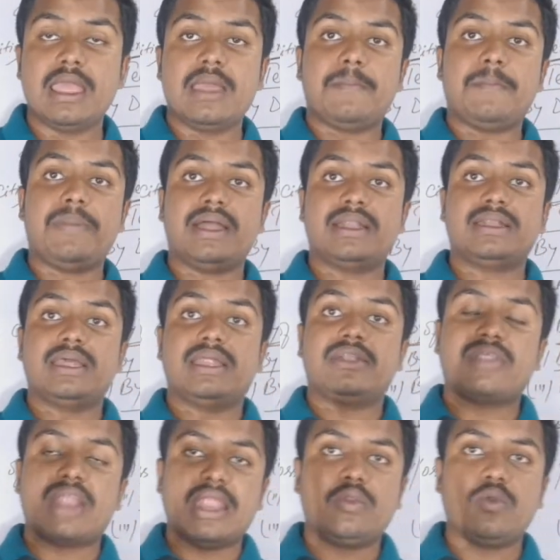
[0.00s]
But
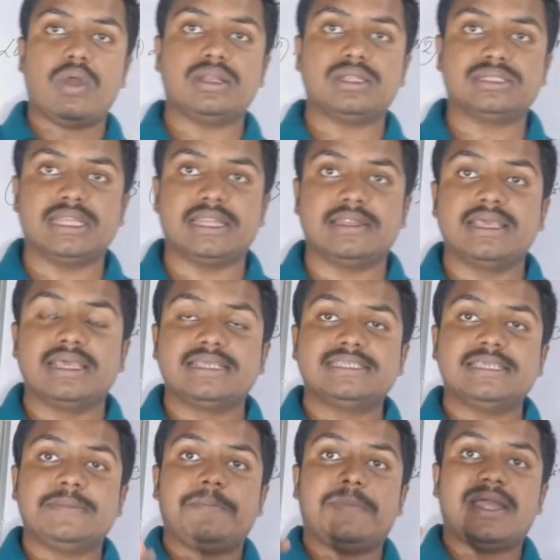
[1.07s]
try to understand.
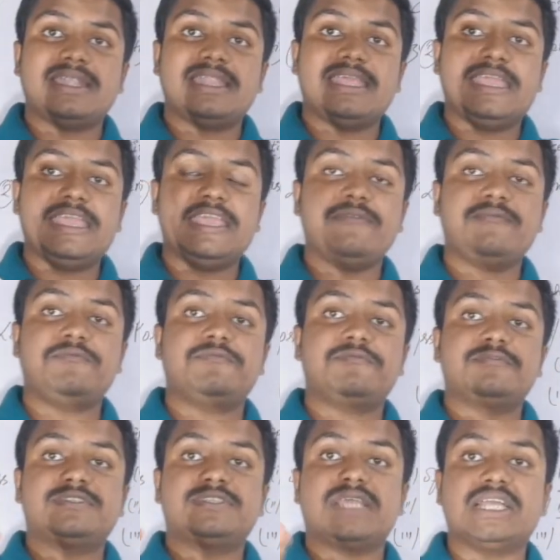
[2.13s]
See, but if
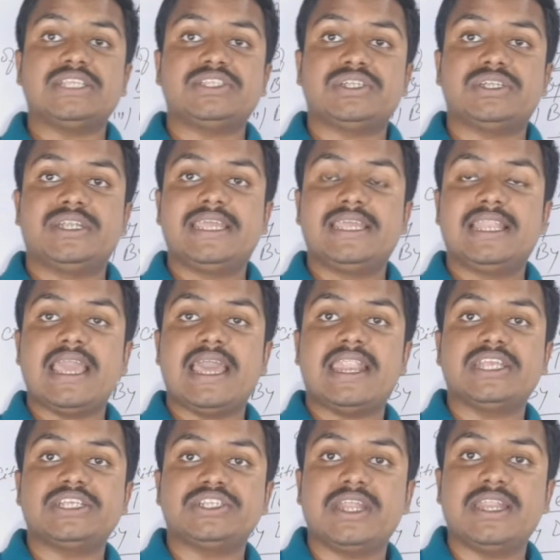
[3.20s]
such
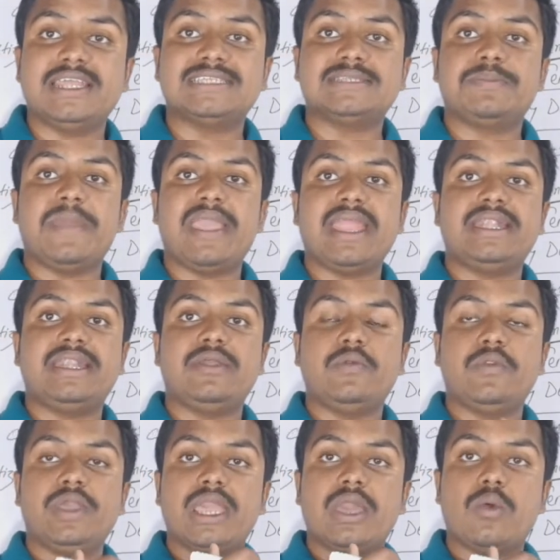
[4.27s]
declaration is made
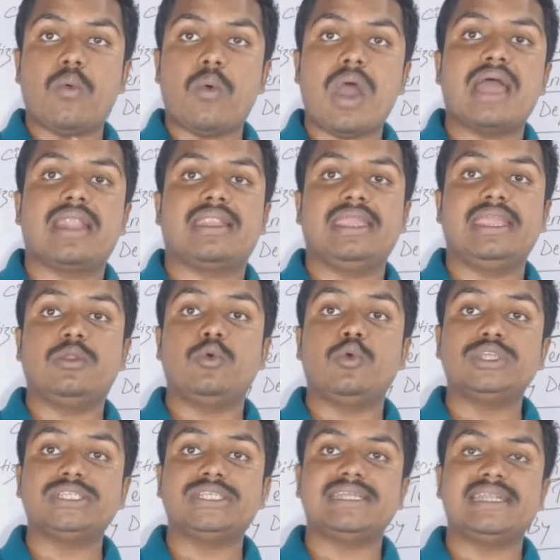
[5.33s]
during a war in
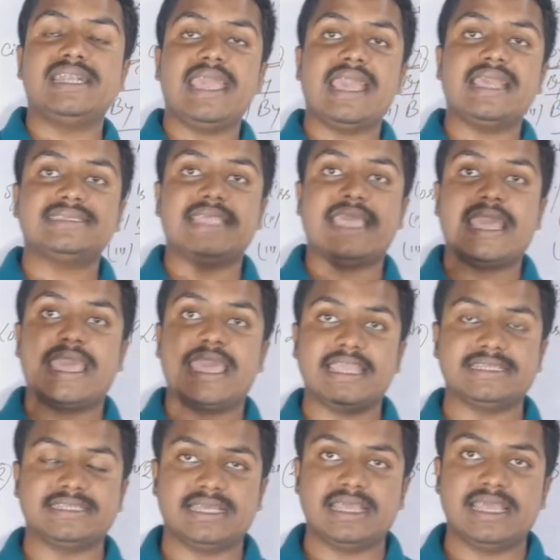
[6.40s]
which India is
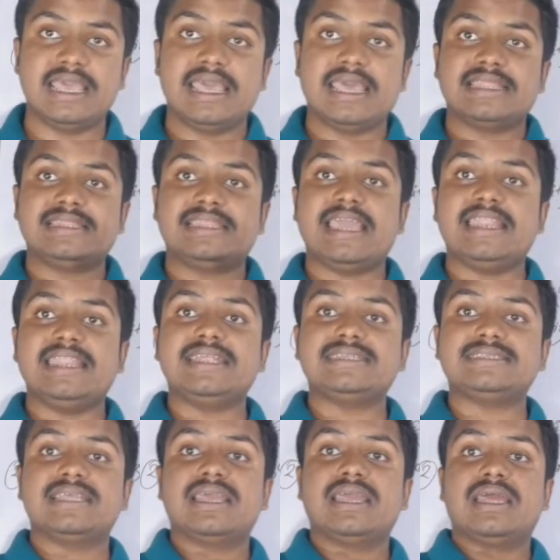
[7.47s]
engaged, then
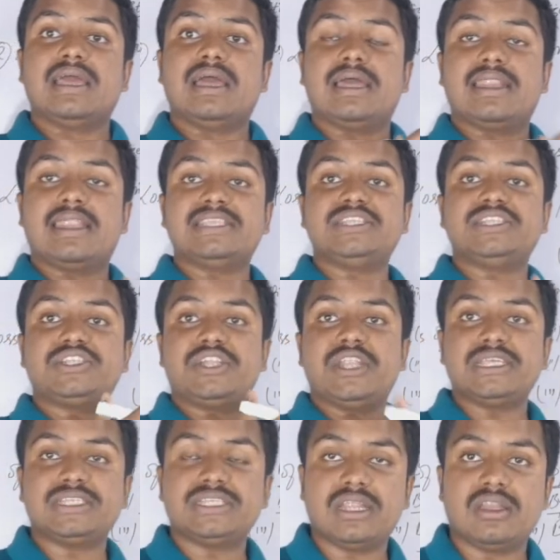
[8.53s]
its uh,
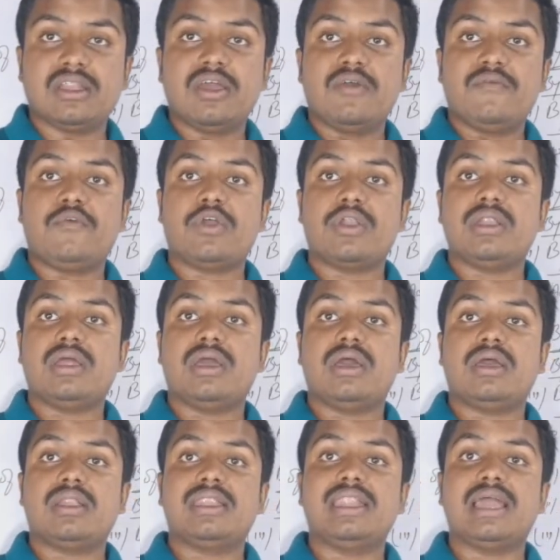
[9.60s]
registration for
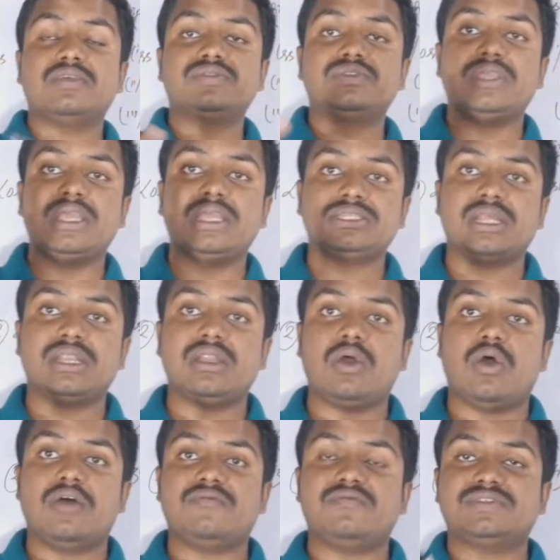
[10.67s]
uh, renunciation
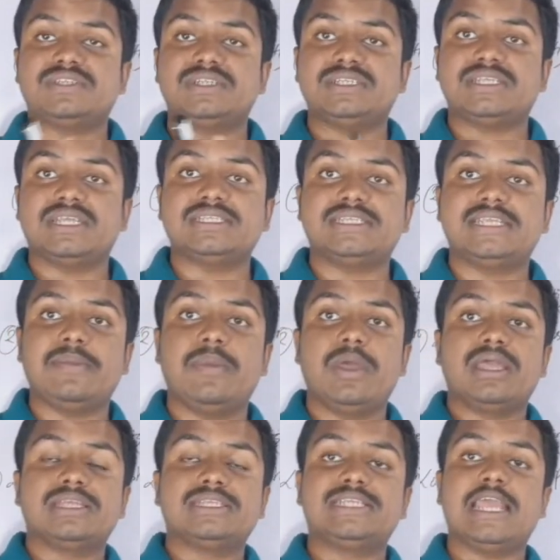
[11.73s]
of citizenship
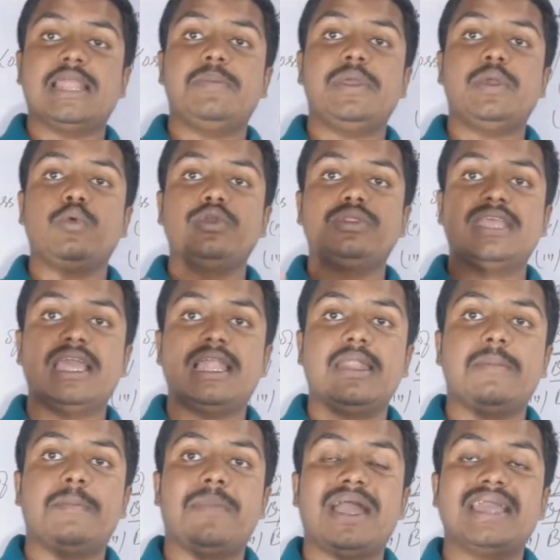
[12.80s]
shall be
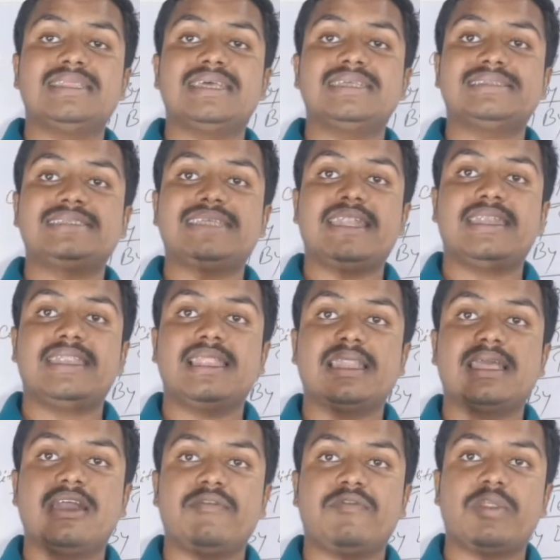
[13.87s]
withheld by the central
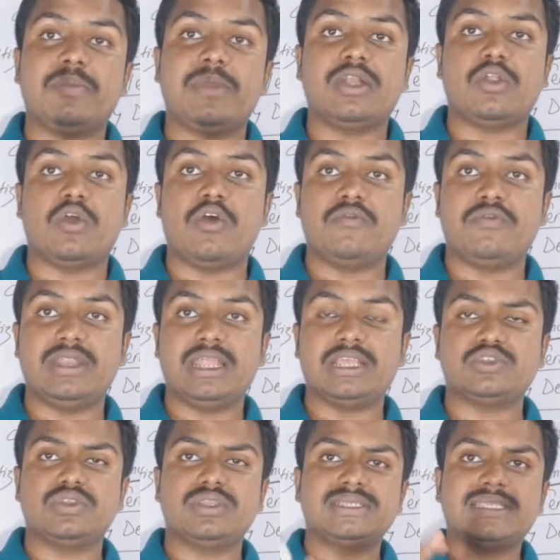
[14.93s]
government of India.
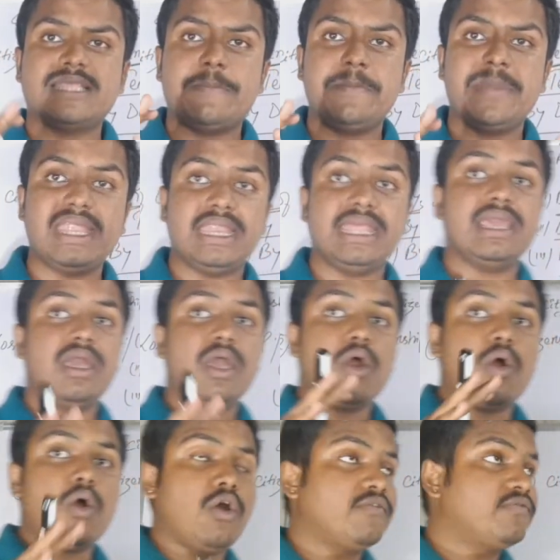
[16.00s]
So this is the meaning
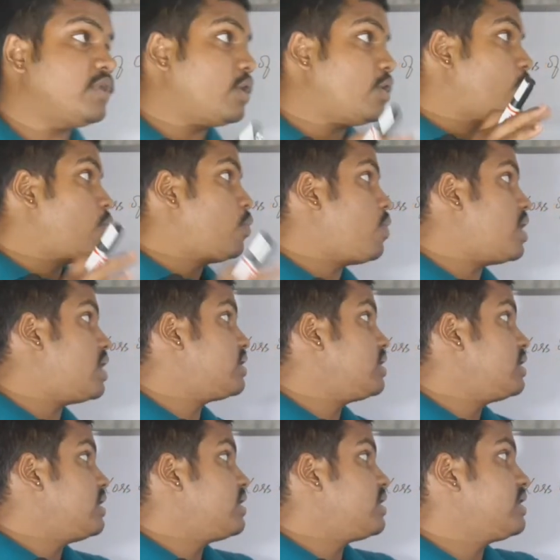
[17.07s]
of the word
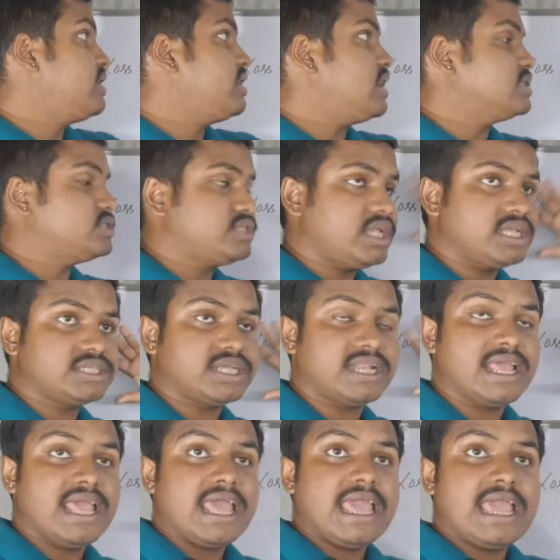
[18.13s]

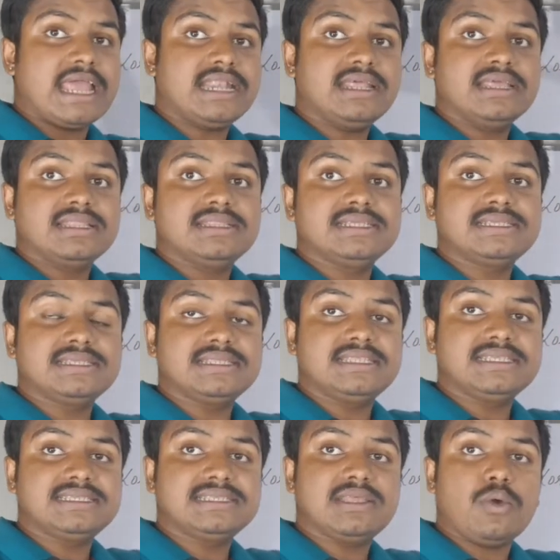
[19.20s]
renunciation, and this is
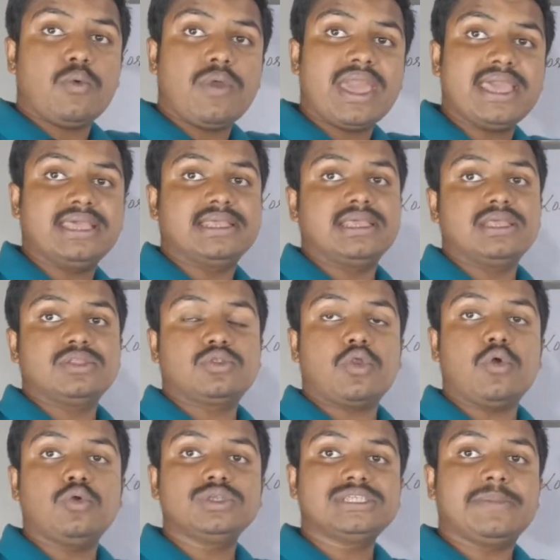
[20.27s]
this is the way
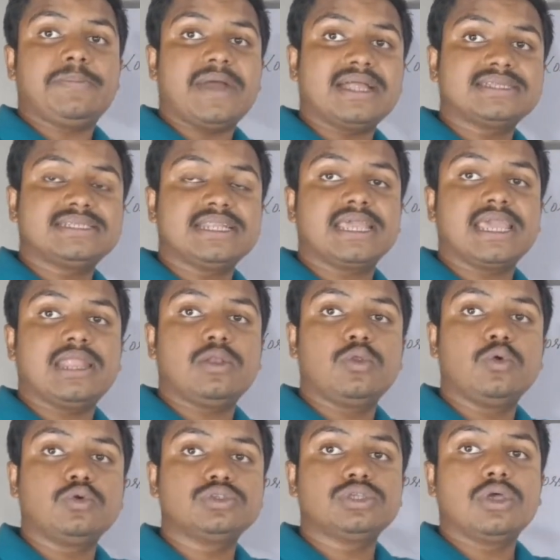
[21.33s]
through which a person can
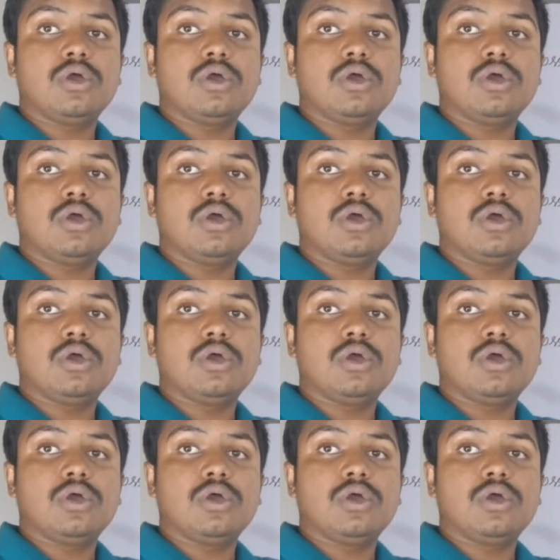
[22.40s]
lose